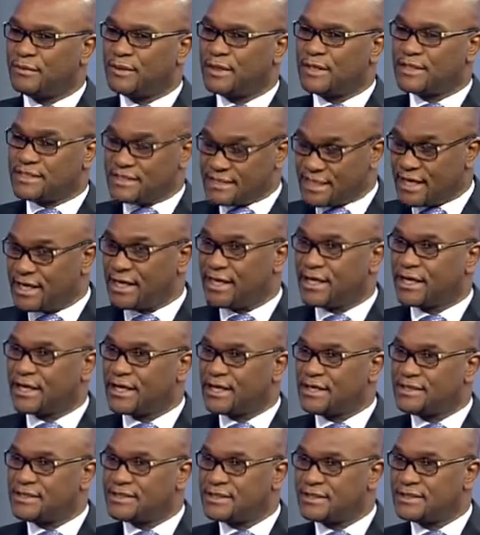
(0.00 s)
uh, stand
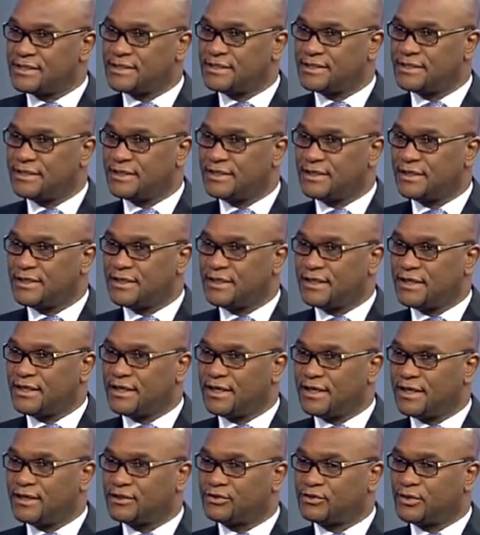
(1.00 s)
against this
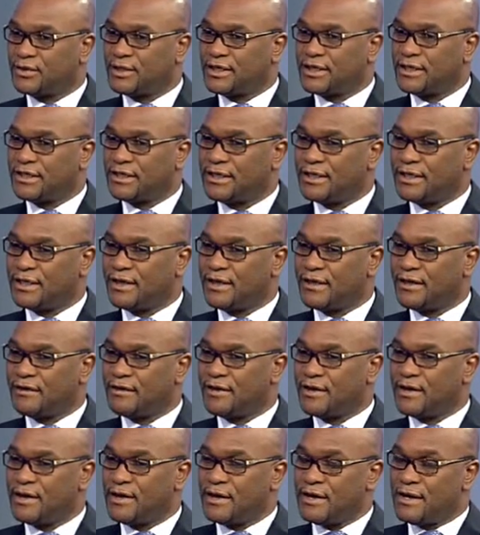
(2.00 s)
uh, so that
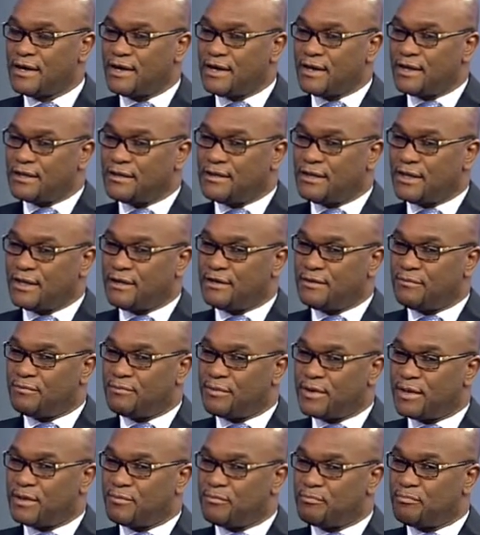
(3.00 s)

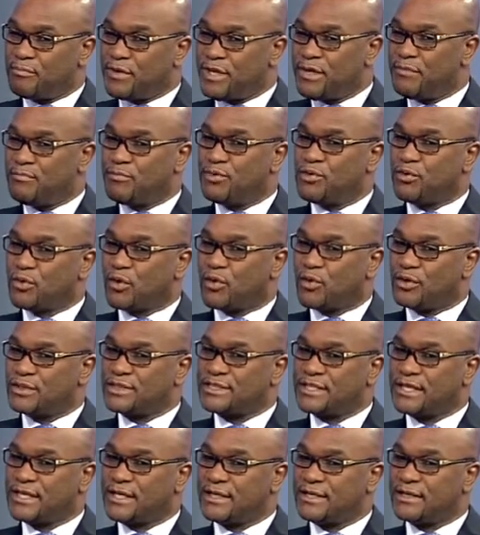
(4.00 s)
the people
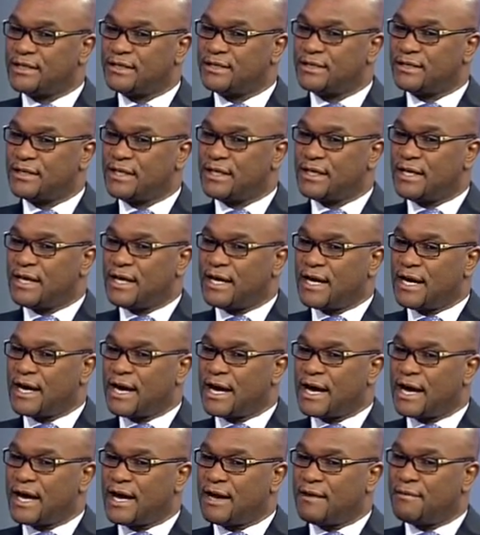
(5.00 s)
concerned
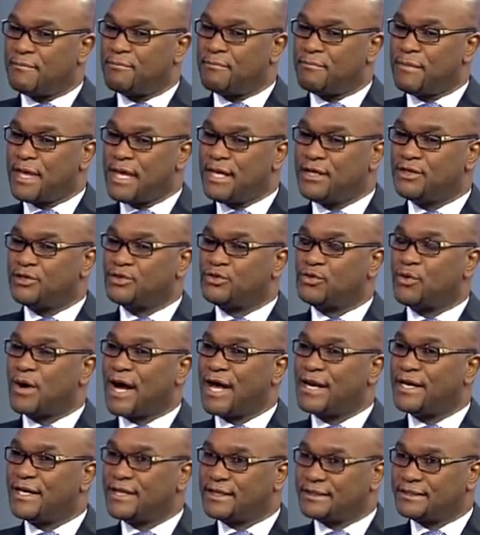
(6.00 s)
are made
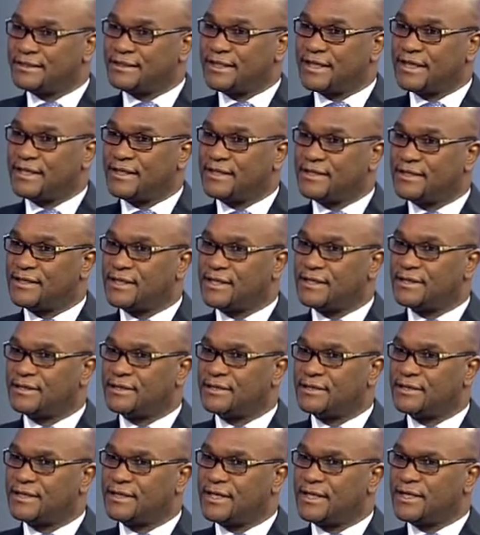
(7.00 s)
to understand
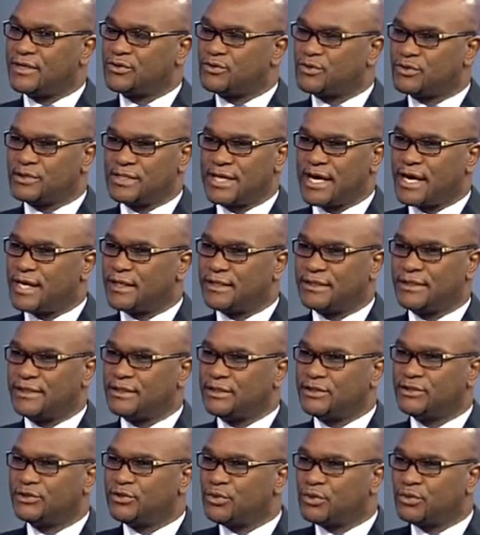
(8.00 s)
that
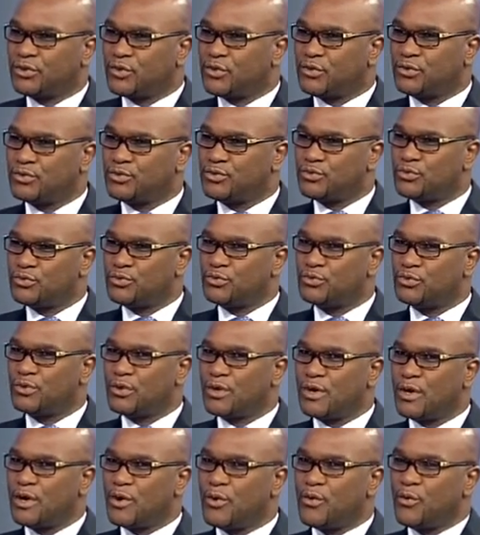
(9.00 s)
society is not going to,
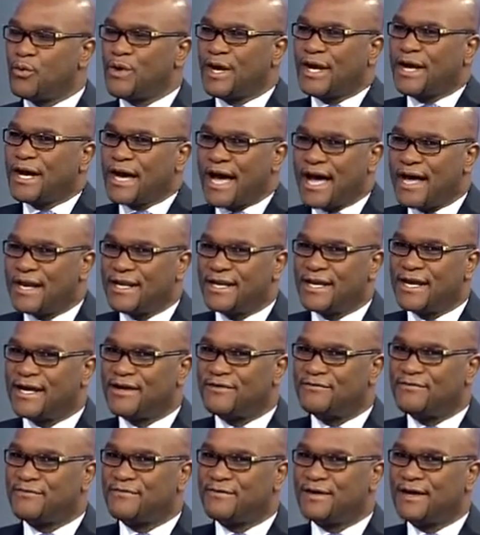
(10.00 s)
we can't
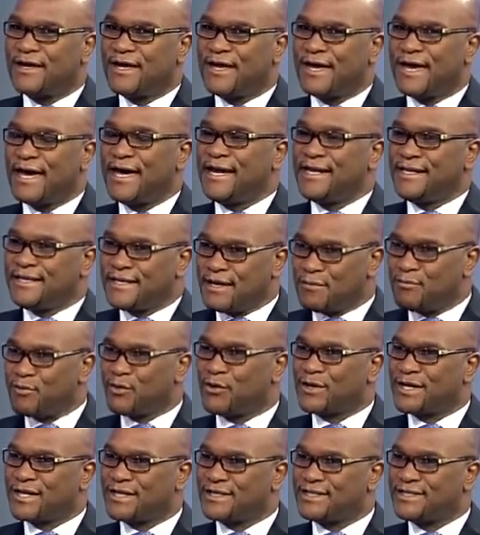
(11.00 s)
have a
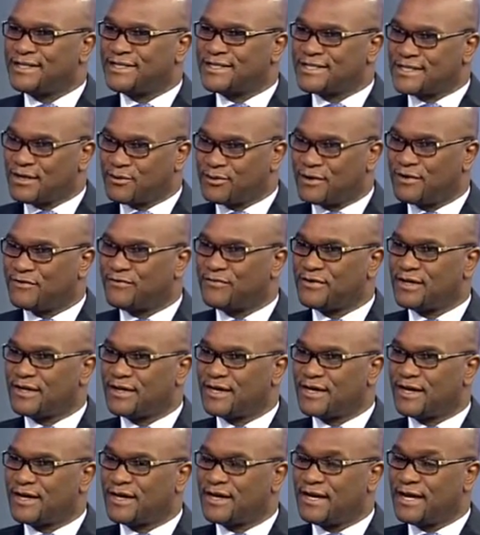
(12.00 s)
democratic South
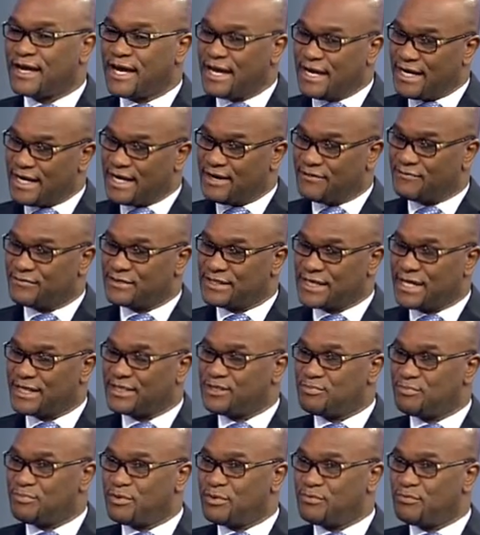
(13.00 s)
Africa and have
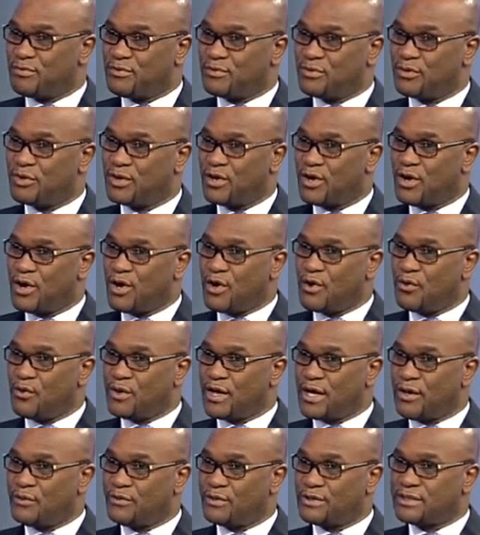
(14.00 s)
such people
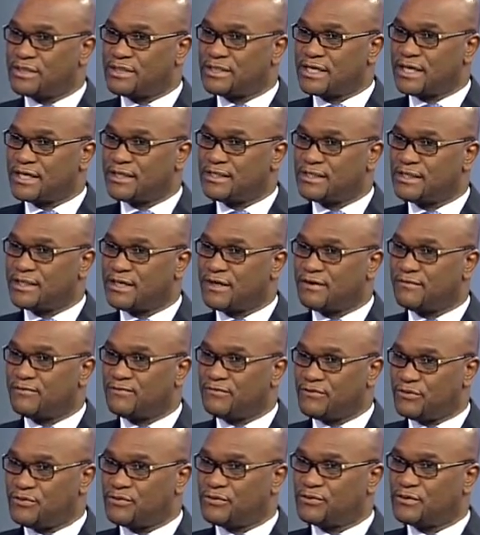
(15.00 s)
mm. with such uh,
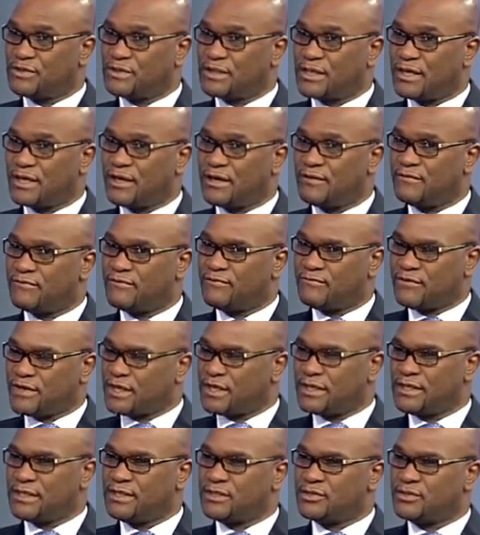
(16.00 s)
views, uh, yeah.
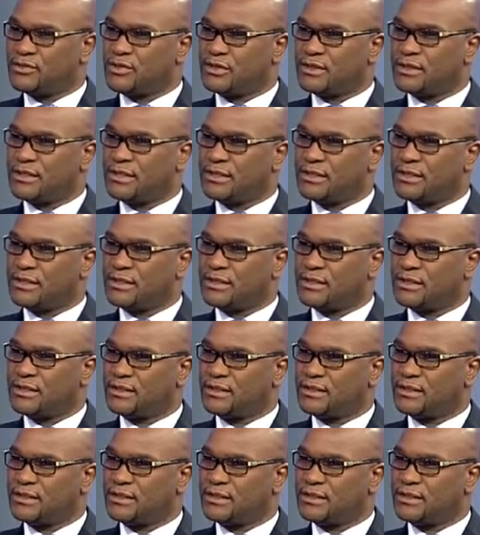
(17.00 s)
very distorted.